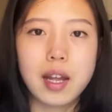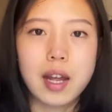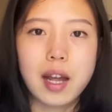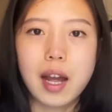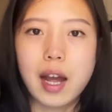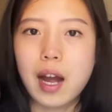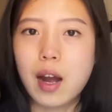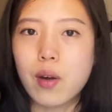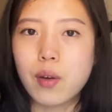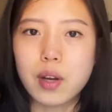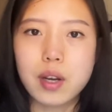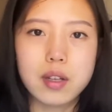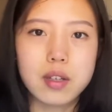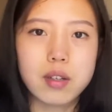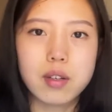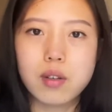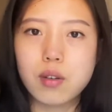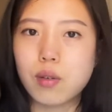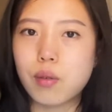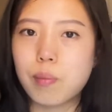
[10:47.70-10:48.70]
How can
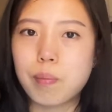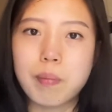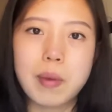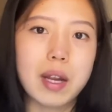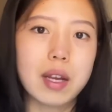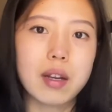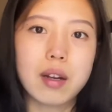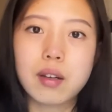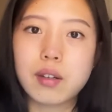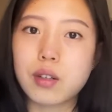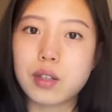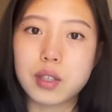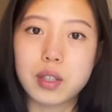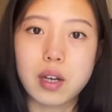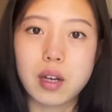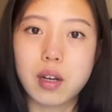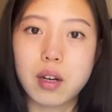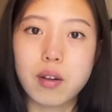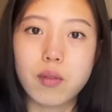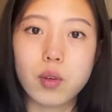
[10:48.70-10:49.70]
you make
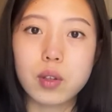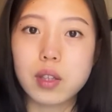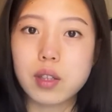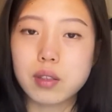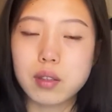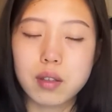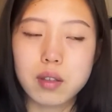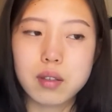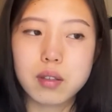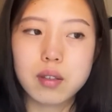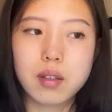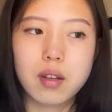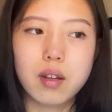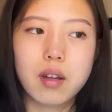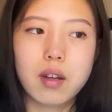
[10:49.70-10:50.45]
understanding of what this is?